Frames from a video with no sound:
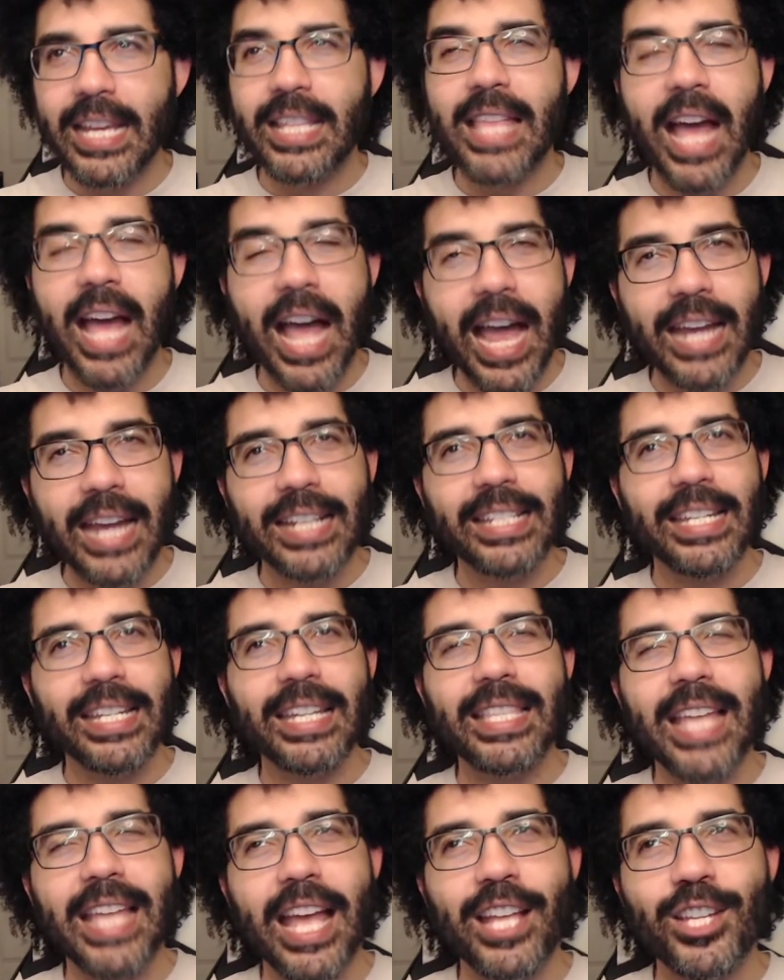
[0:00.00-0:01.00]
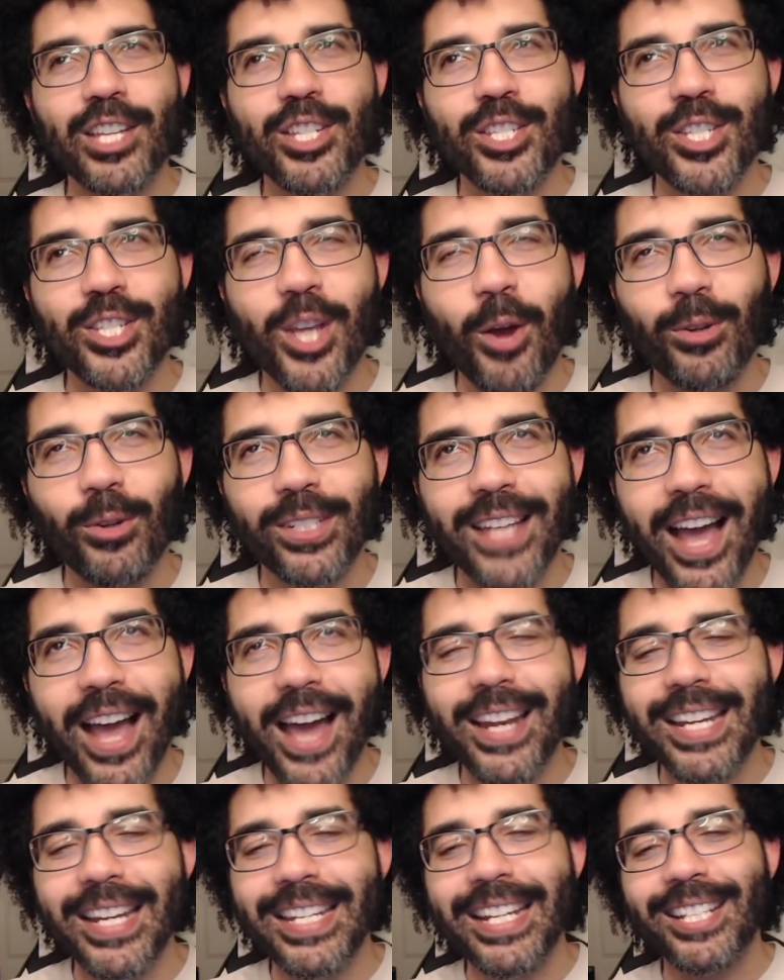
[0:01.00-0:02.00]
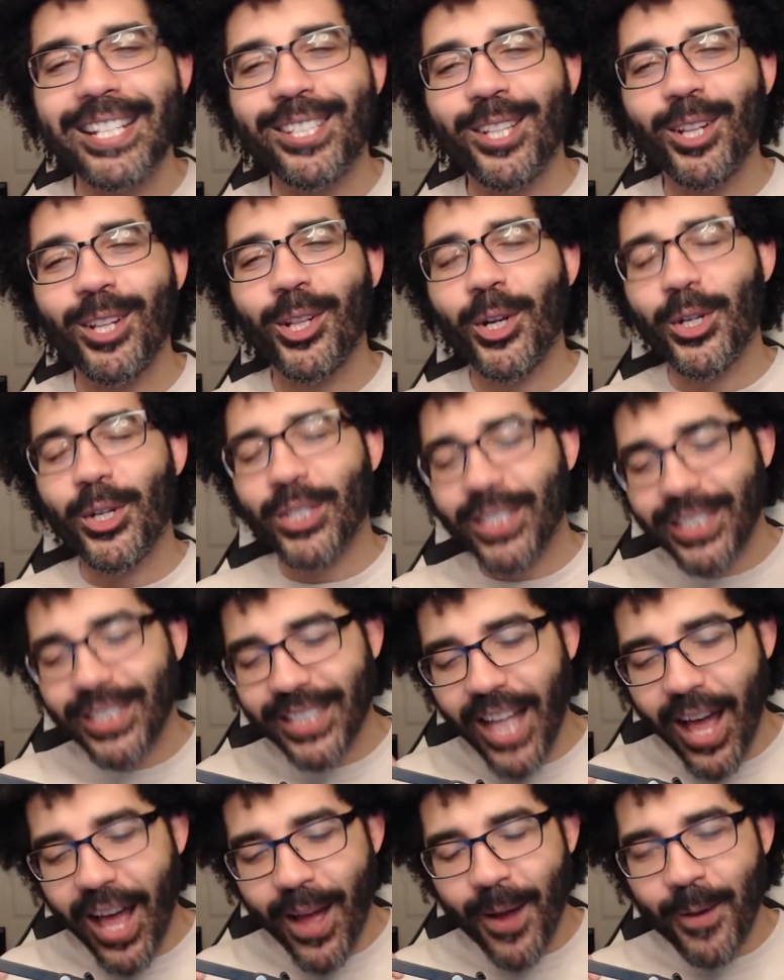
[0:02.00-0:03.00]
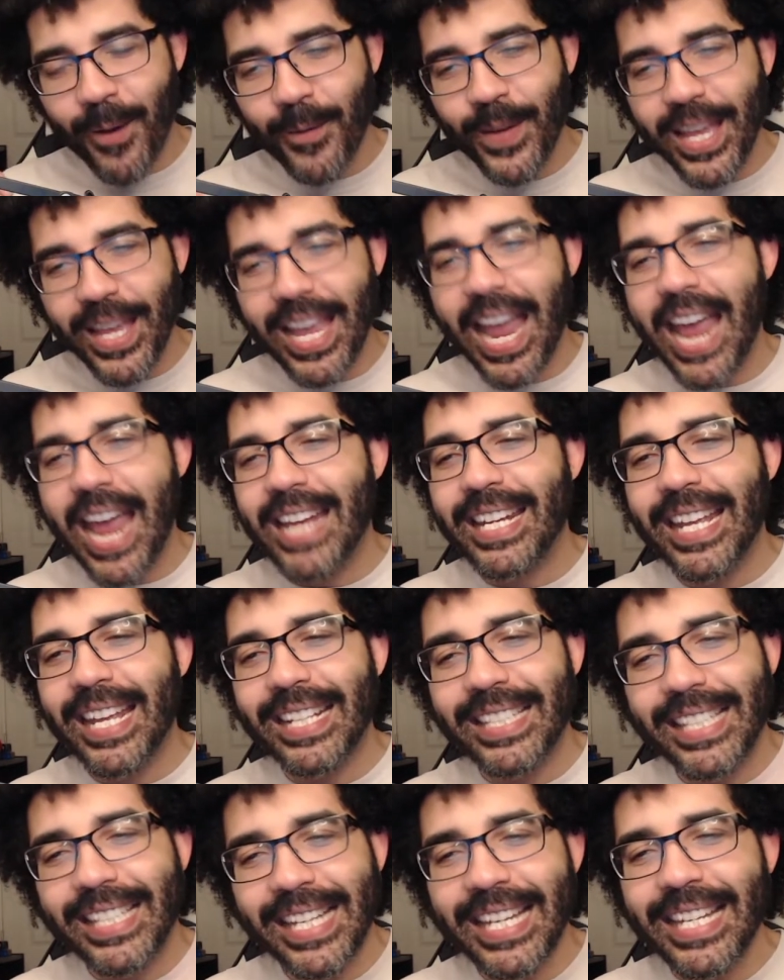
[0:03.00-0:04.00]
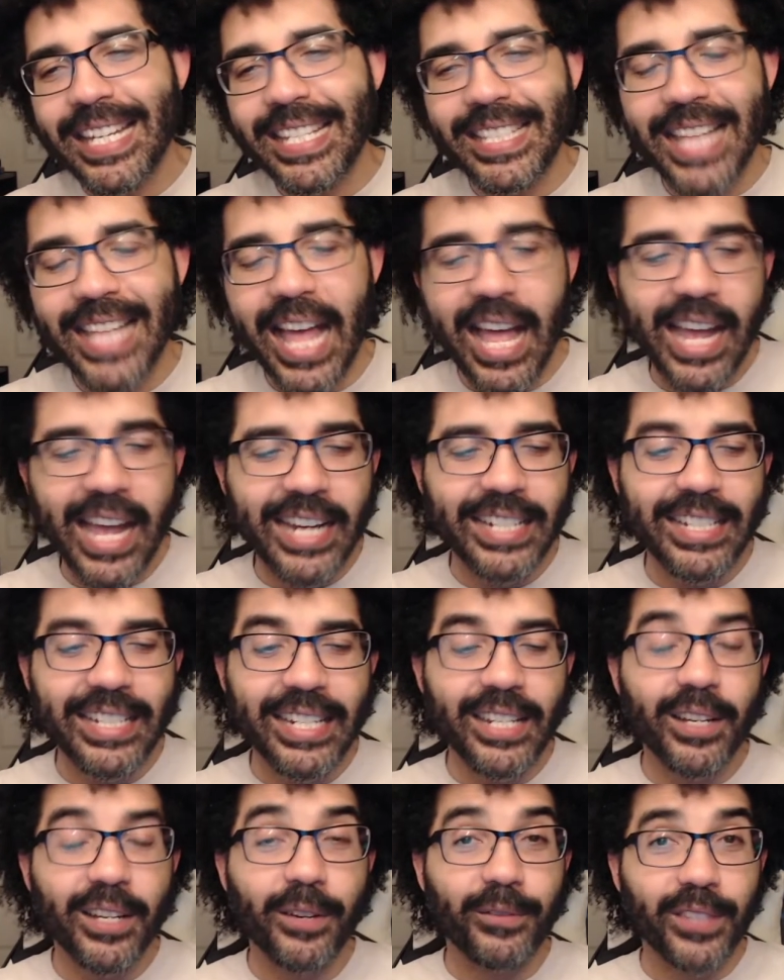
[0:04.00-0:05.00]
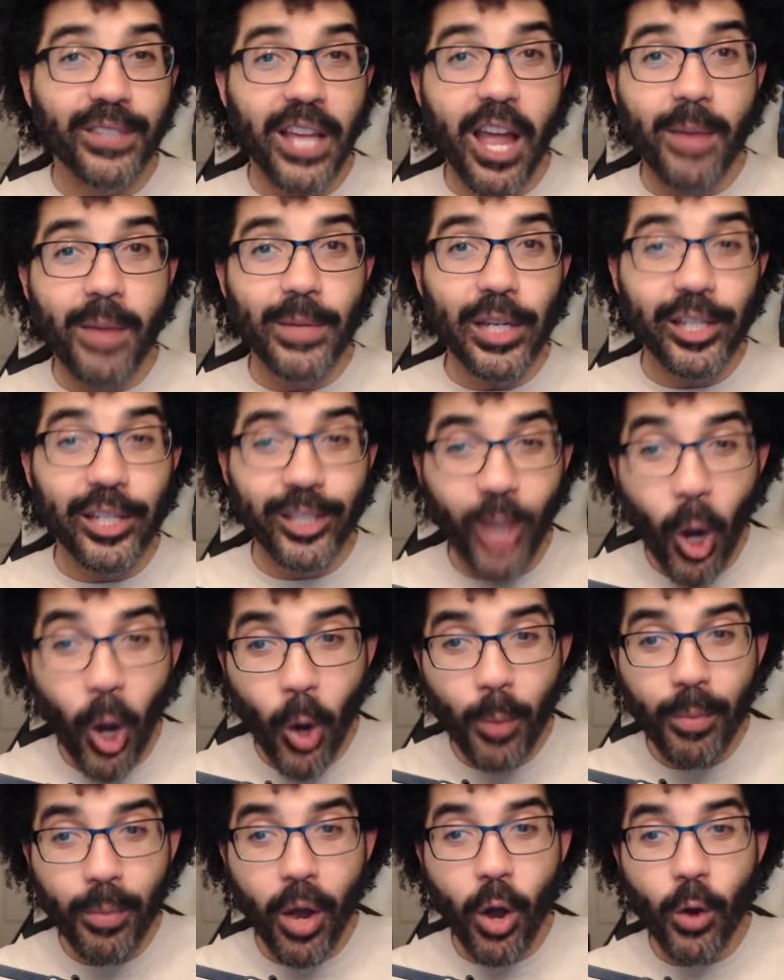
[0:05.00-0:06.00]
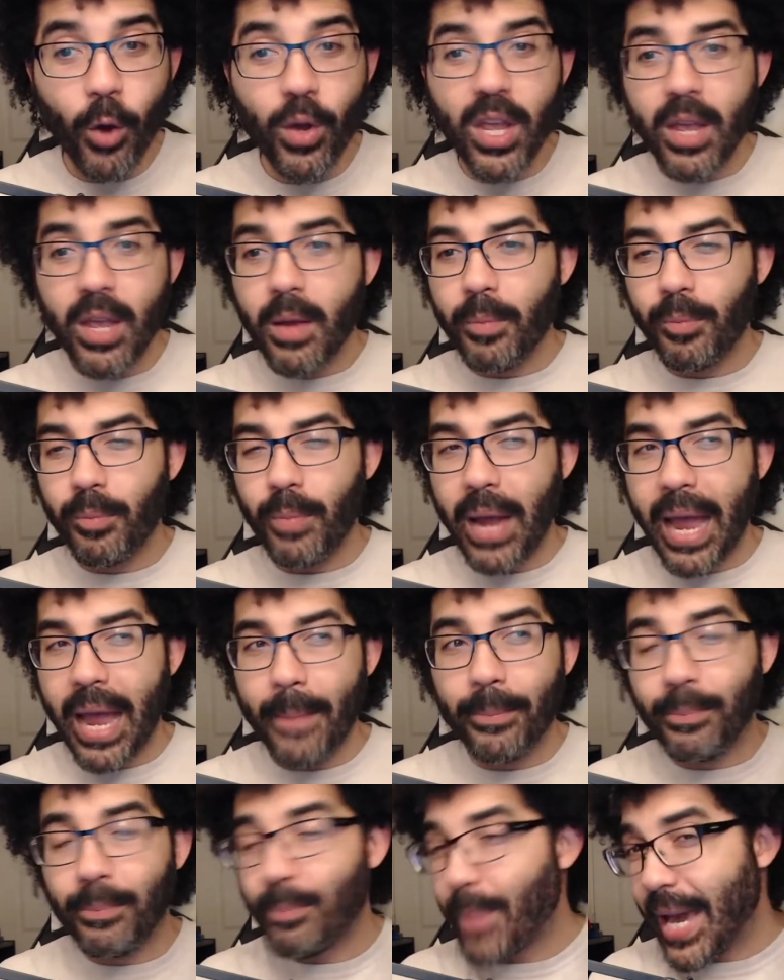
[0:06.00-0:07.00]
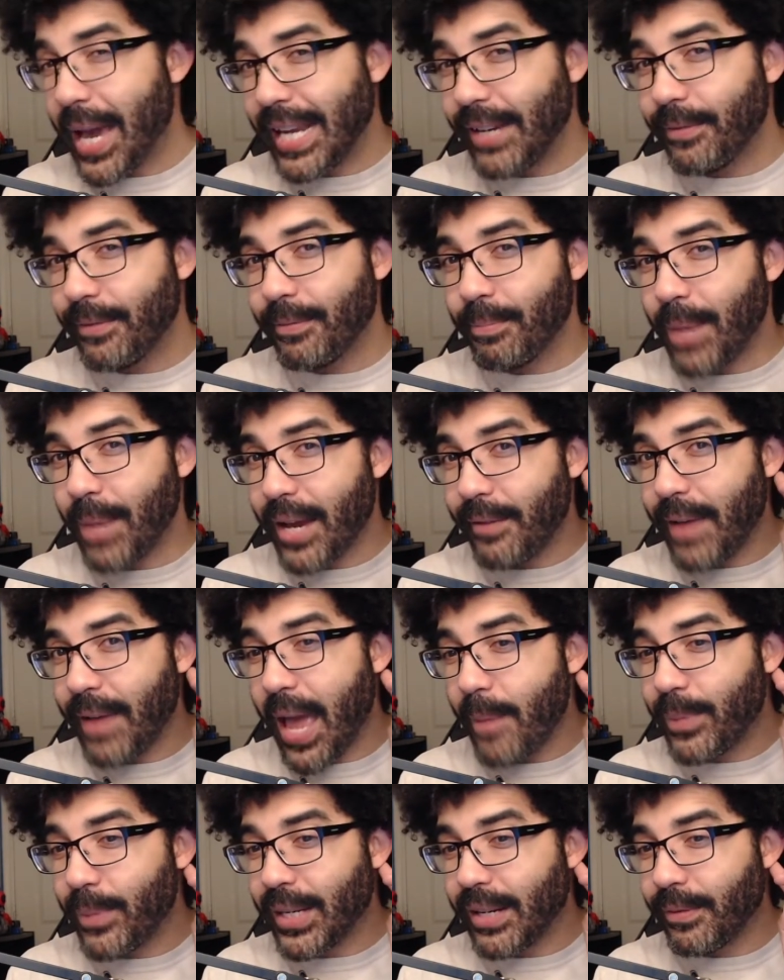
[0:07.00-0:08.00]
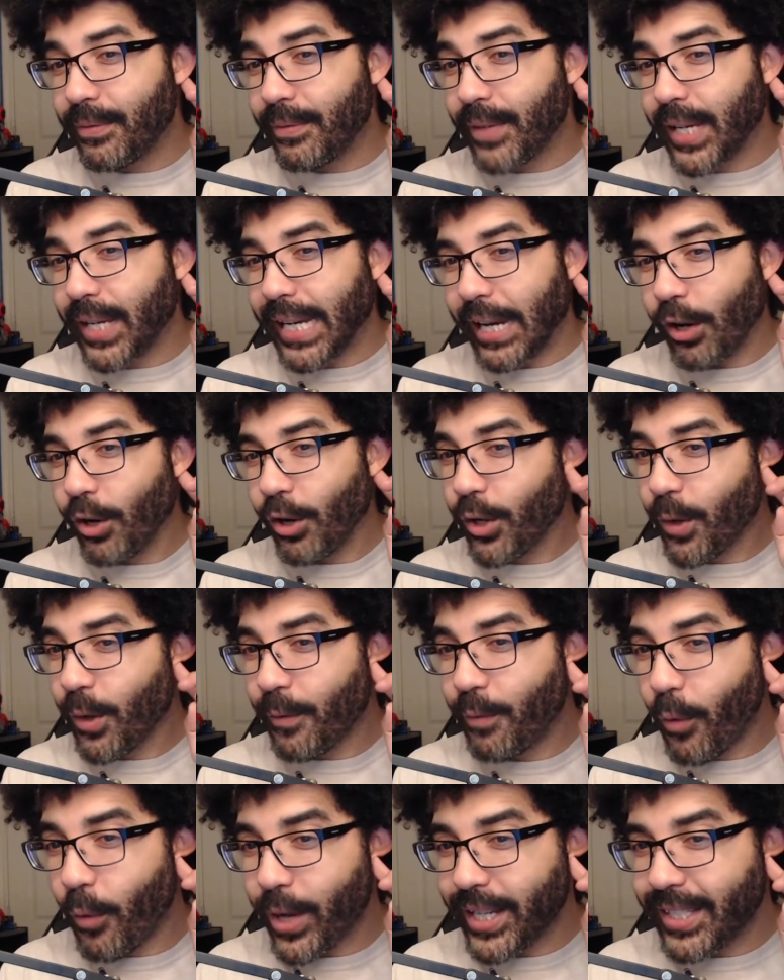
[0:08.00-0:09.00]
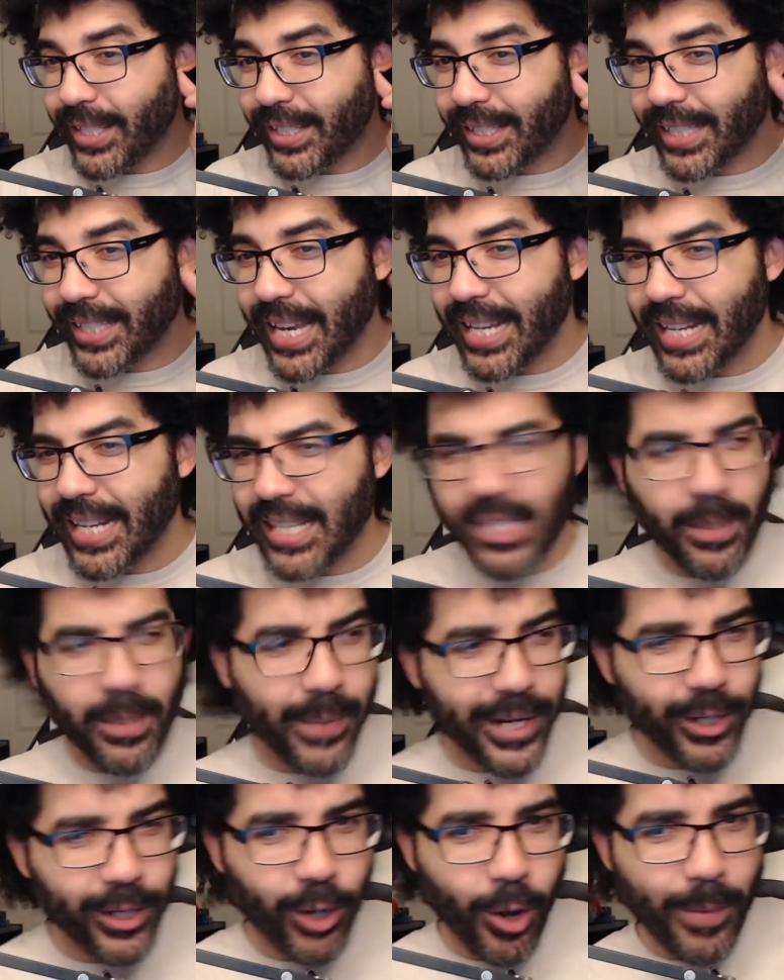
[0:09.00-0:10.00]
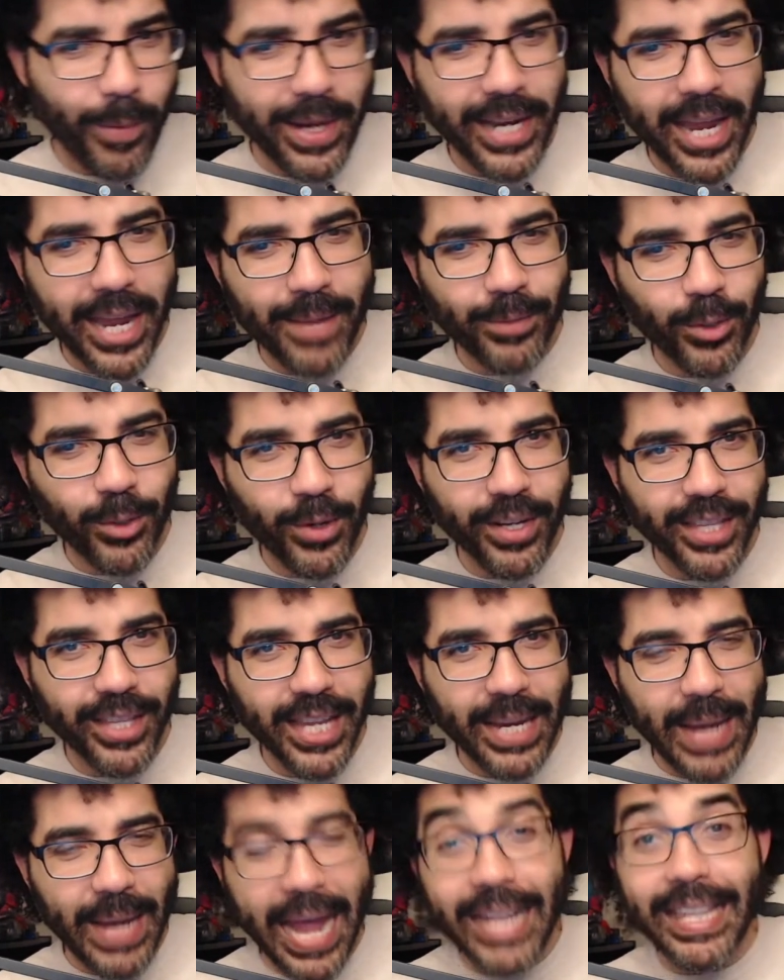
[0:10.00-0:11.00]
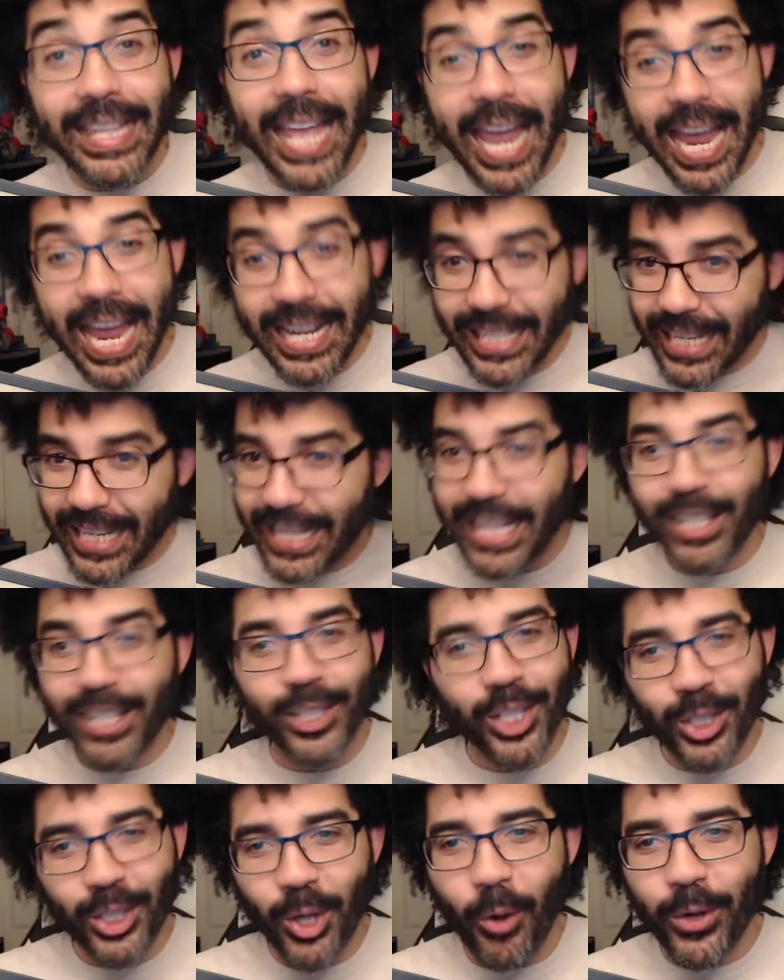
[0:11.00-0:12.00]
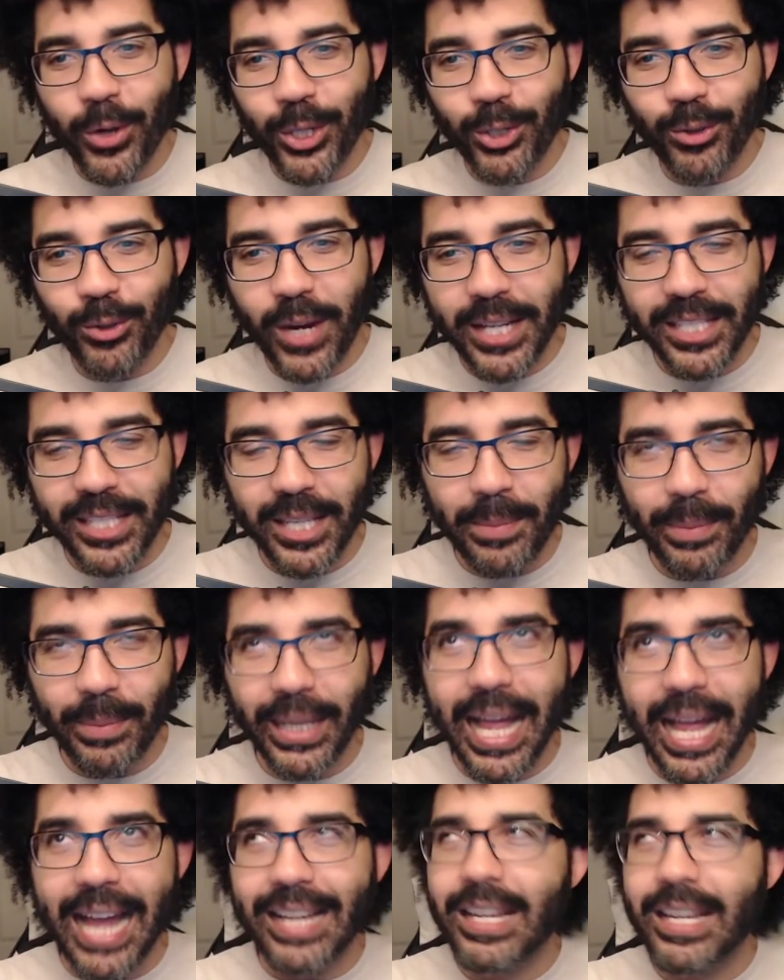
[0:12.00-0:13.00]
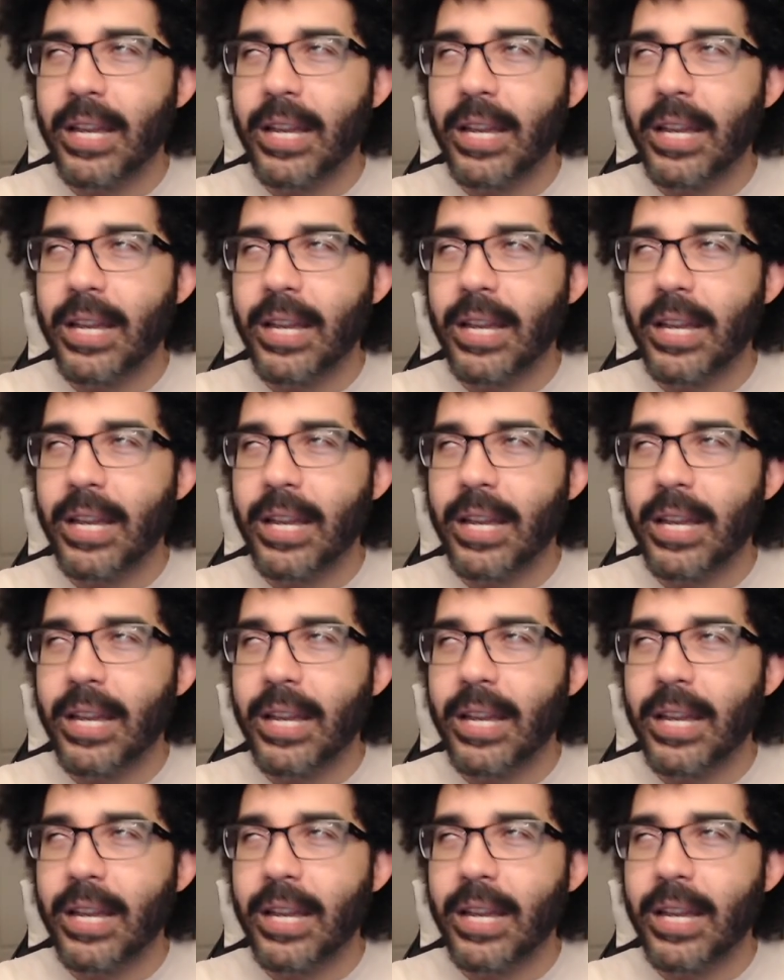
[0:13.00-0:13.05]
The idea that Yodonna needs to learn love, and they tease the idea of Tommy Tomo, might have happened if heard a voice saying that somebody call my name sort of thing at the end, and then just going straight to the black.